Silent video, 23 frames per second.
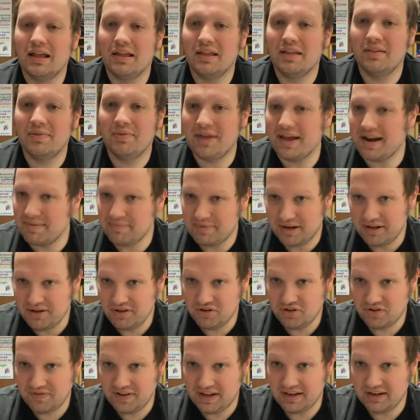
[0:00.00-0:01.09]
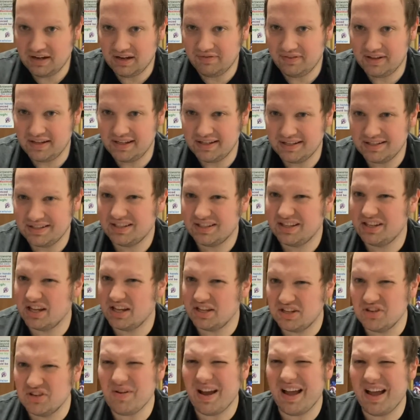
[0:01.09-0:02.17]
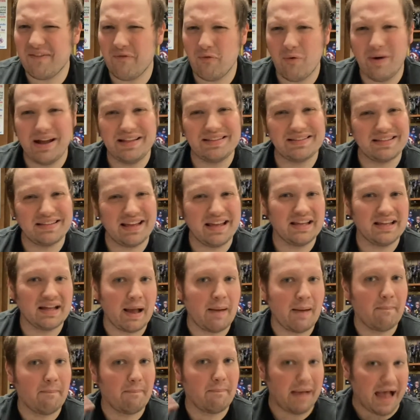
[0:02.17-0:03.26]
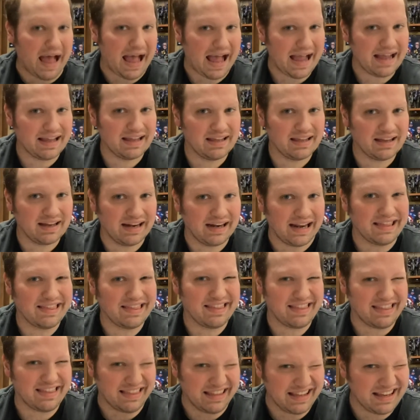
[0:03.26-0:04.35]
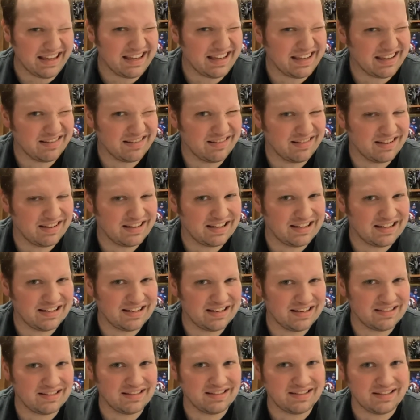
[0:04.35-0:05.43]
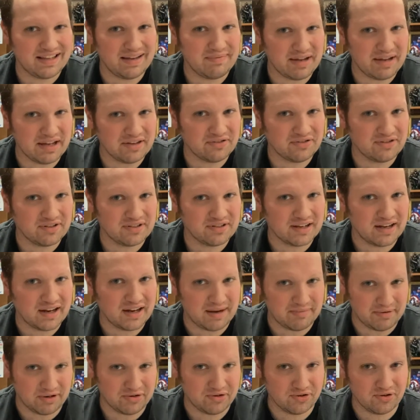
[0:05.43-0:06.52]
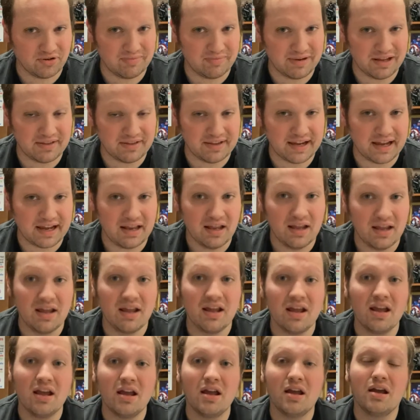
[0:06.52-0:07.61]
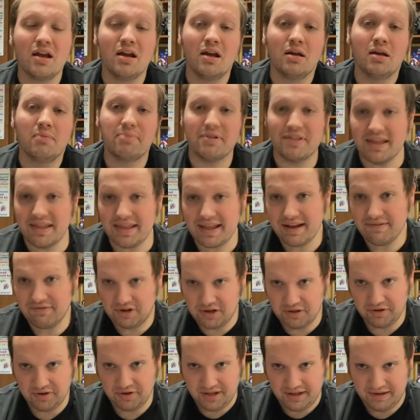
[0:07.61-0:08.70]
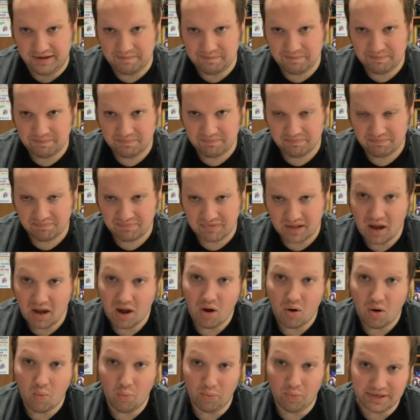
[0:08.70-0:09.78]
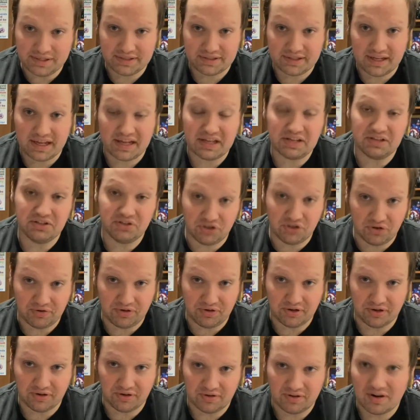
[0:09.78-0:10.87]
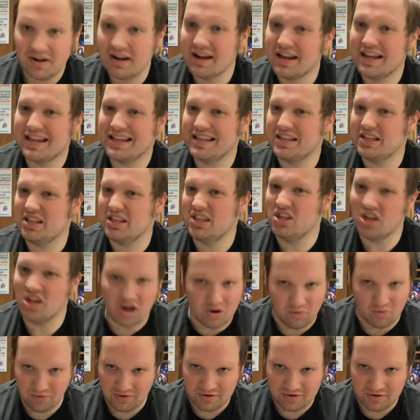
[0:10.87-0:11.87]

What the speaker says: that I'm not a huge fan of is you do have Wednesday come back. I think it's the same actress. I'm not sure about that. But then they have another kid, Wednesday Jr. No.